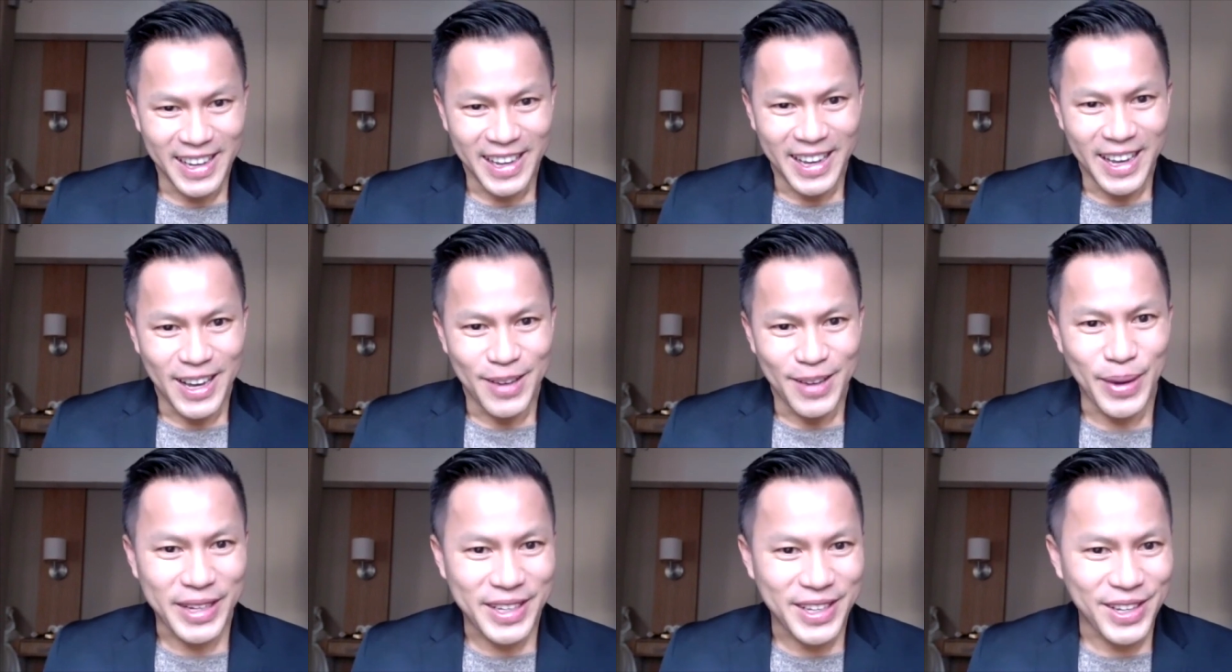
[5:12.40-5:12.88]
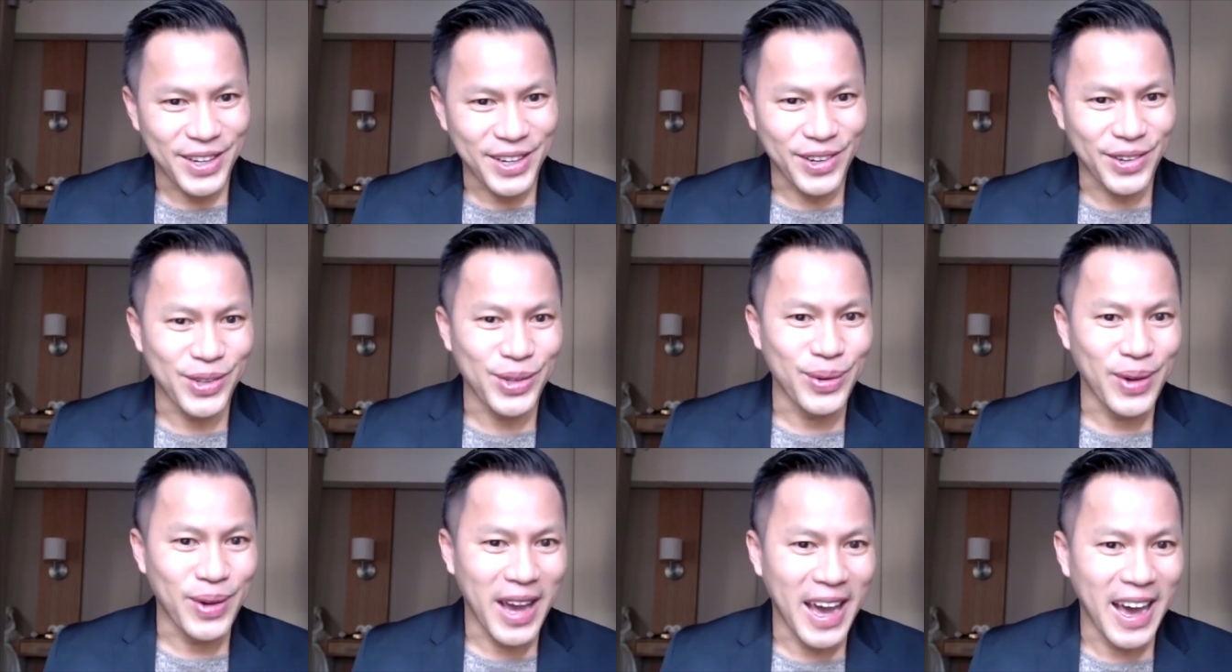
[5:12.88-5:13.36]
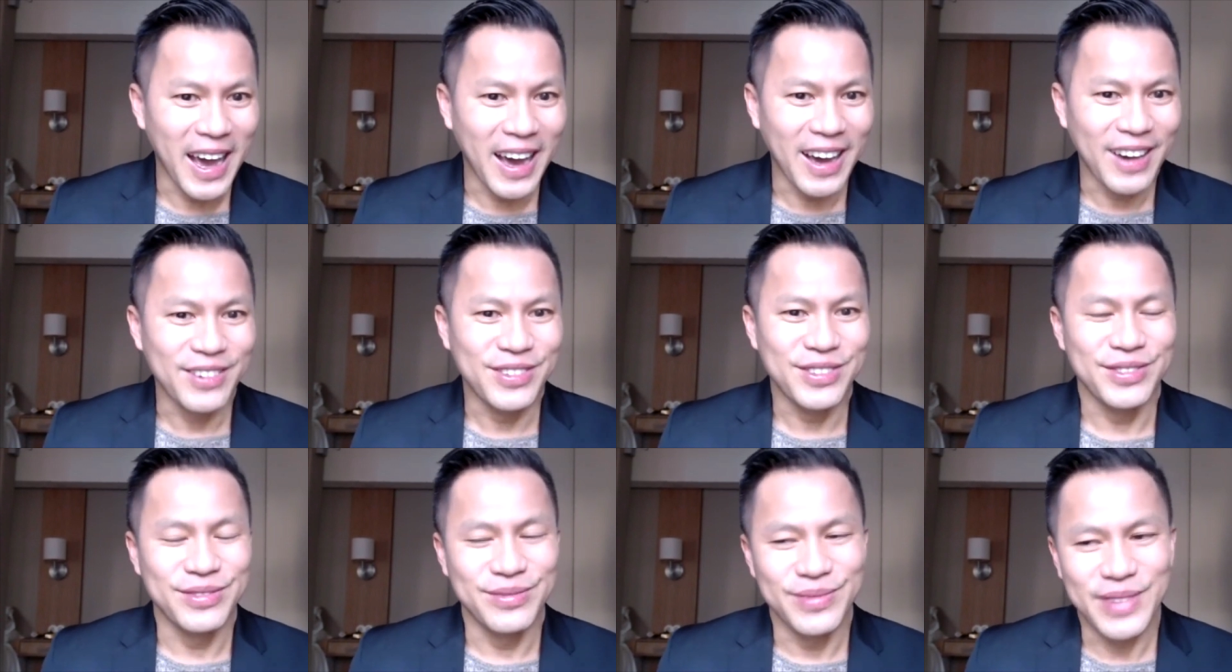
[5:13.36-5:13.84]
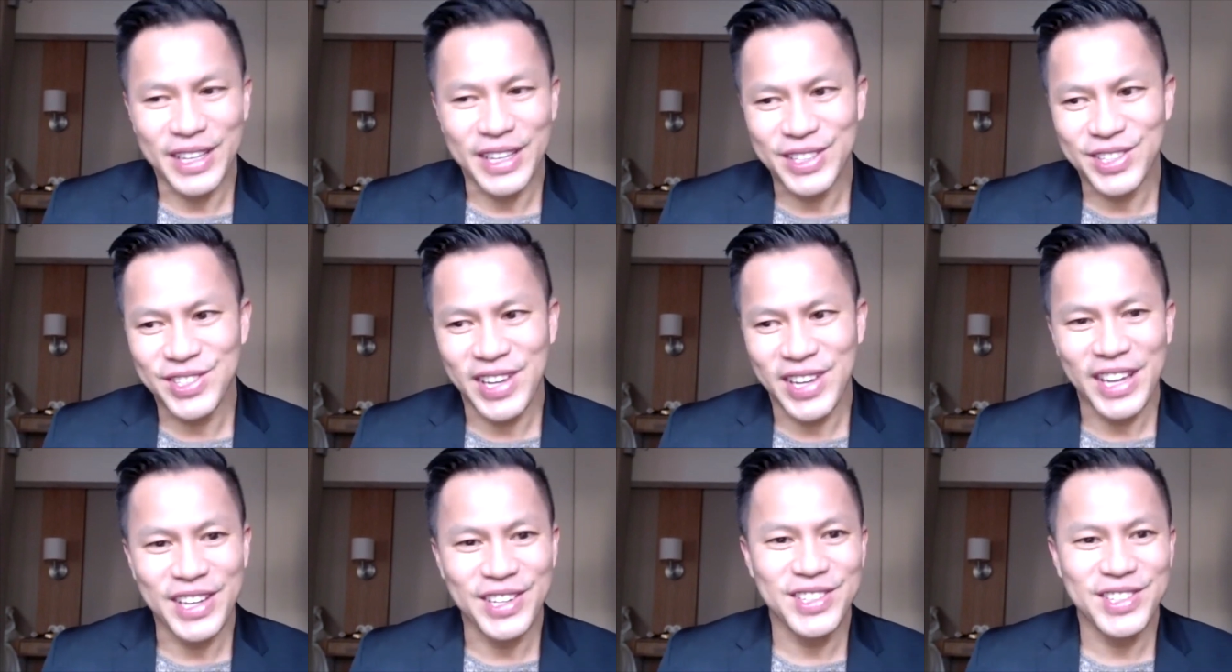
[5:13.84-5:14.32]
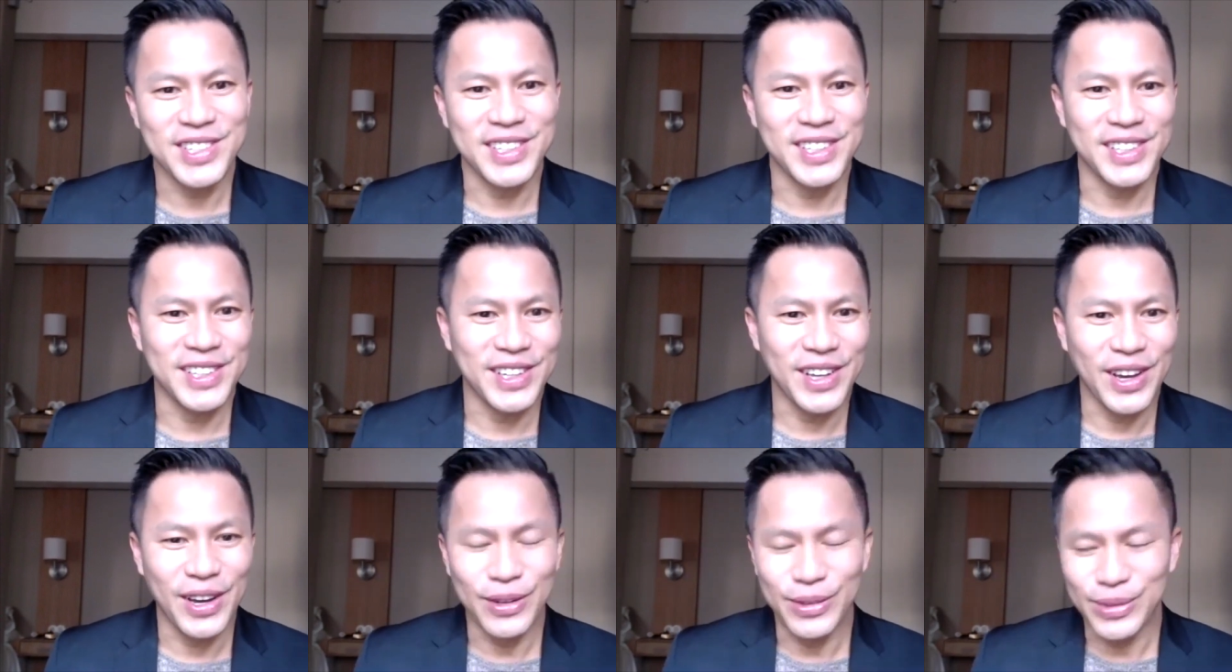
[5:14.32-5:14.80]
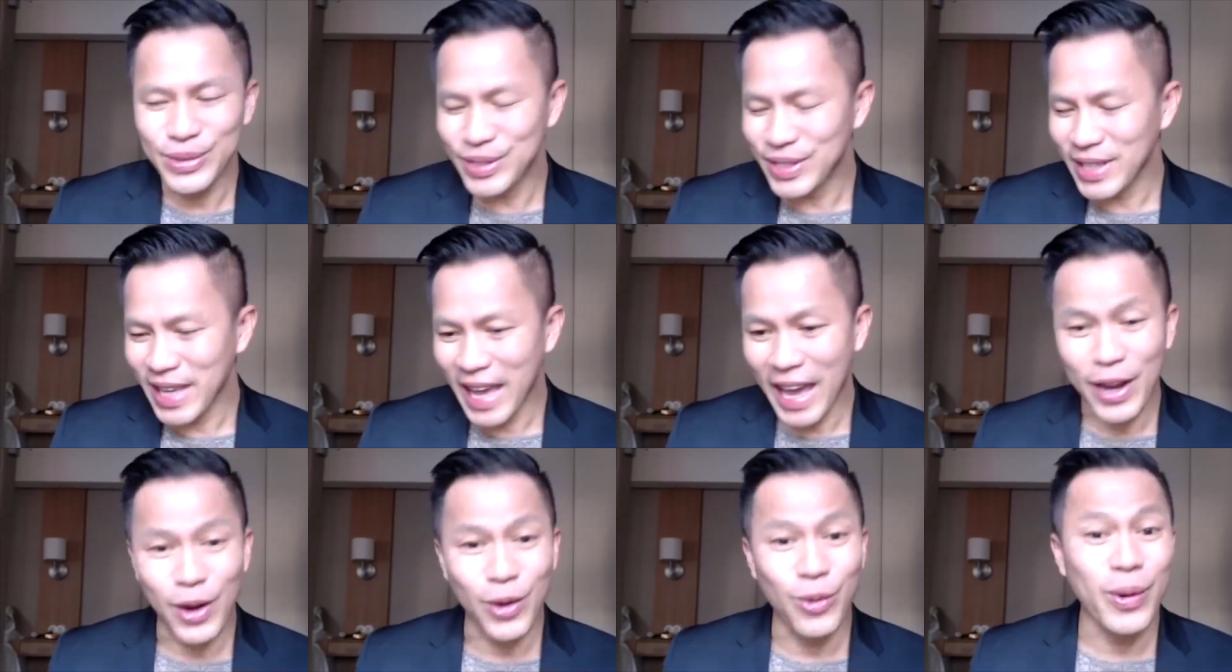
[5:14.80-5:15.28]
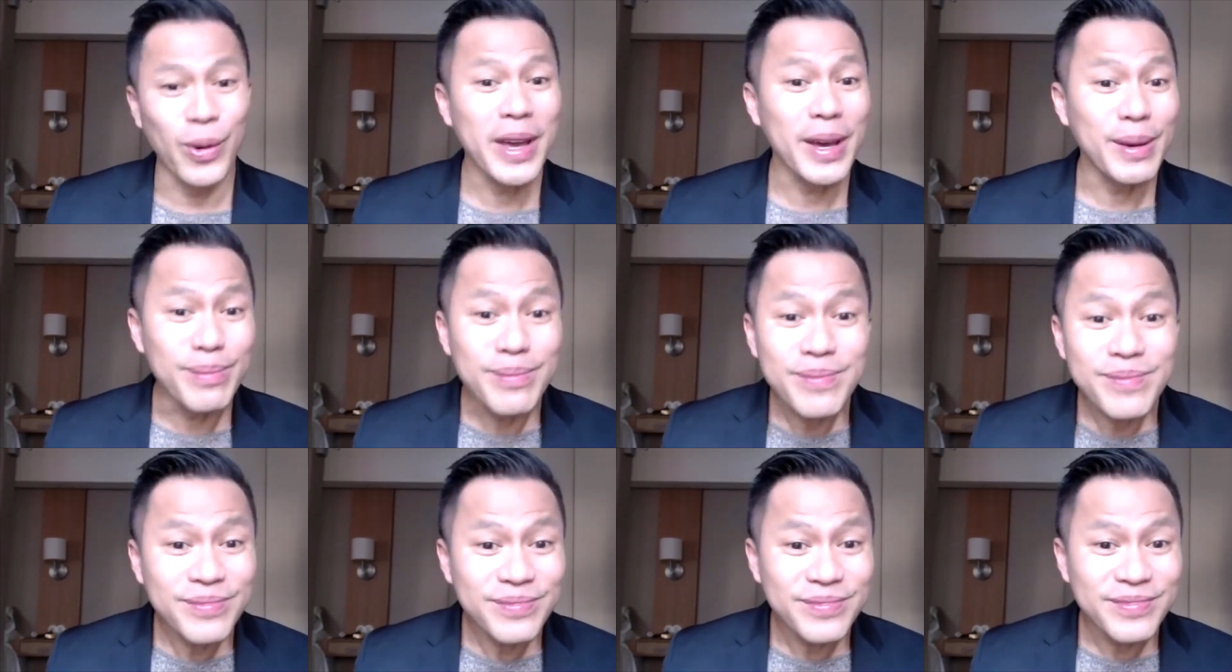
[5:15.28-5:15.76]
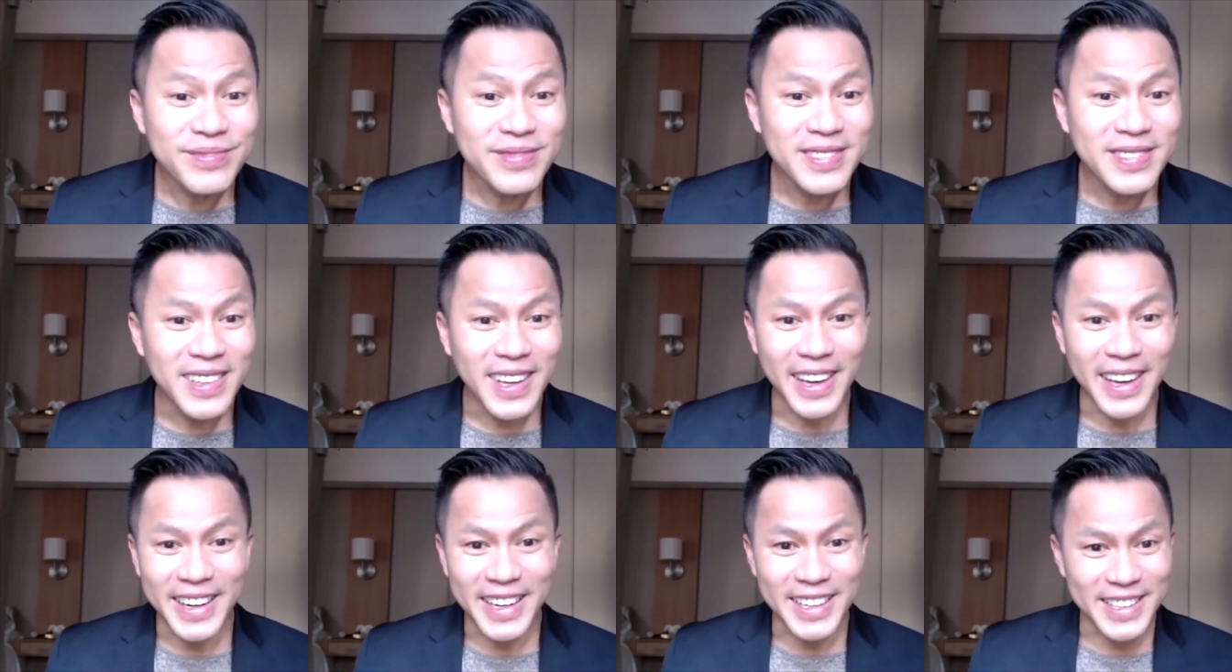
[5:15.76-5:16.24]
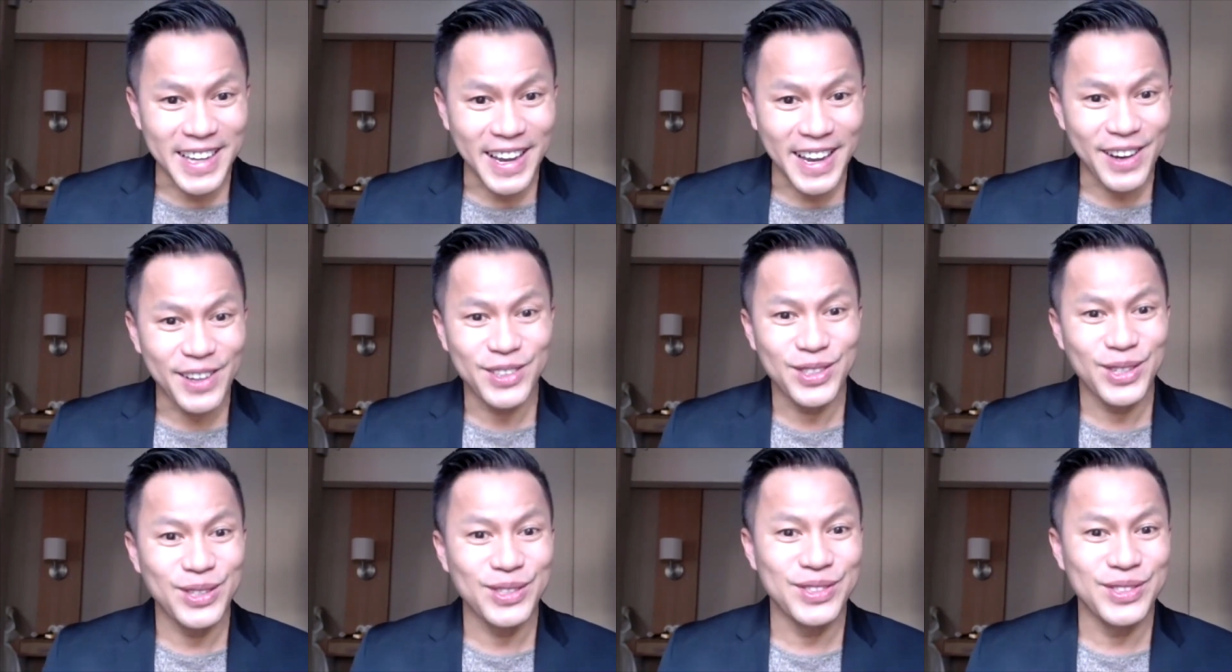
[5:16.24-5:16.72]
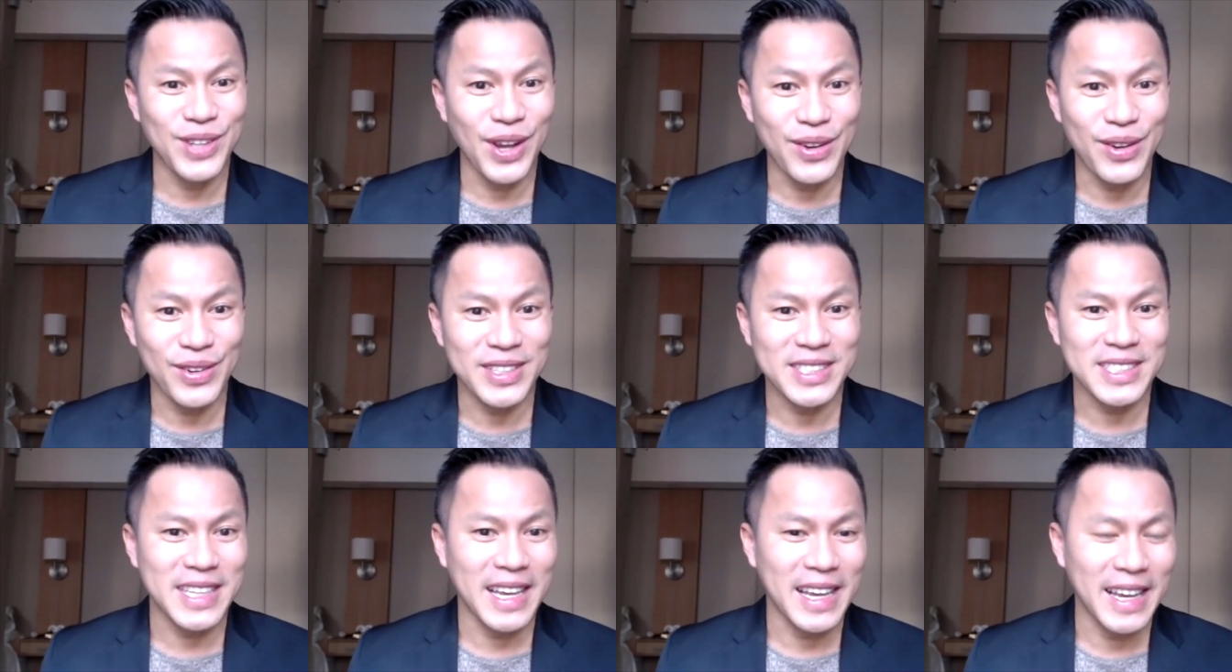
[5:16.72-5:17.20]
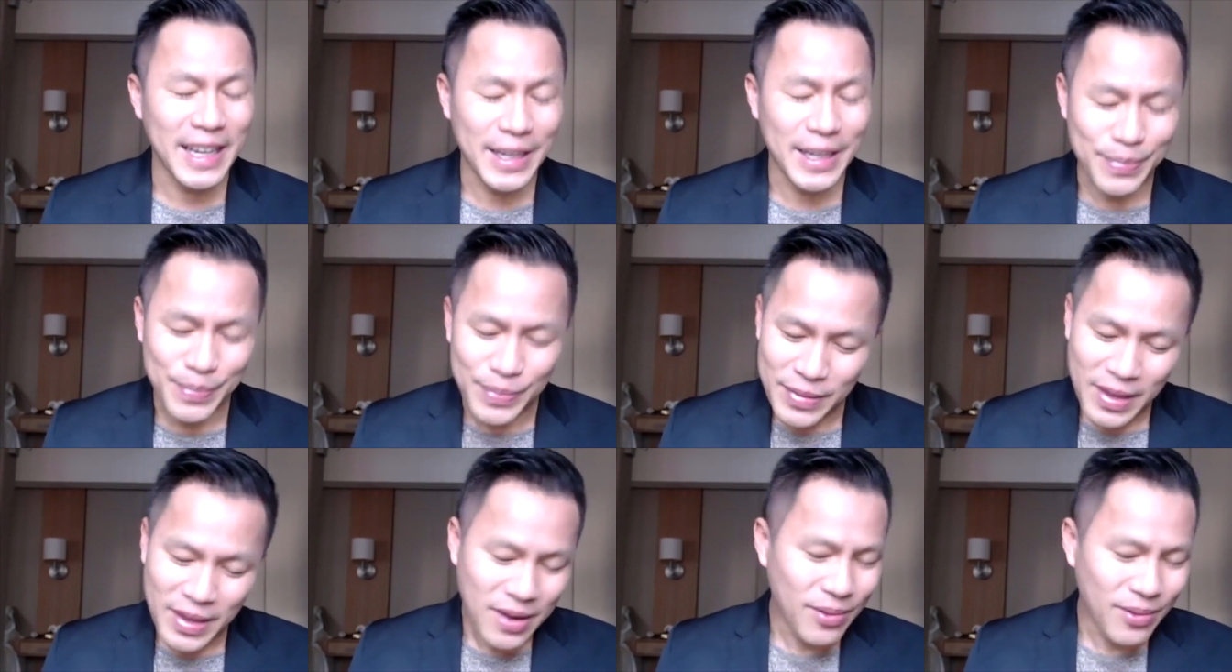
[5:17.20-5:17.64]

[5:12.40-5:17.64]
But here you have exchange CEOs at a whim on a day or two's notice saying,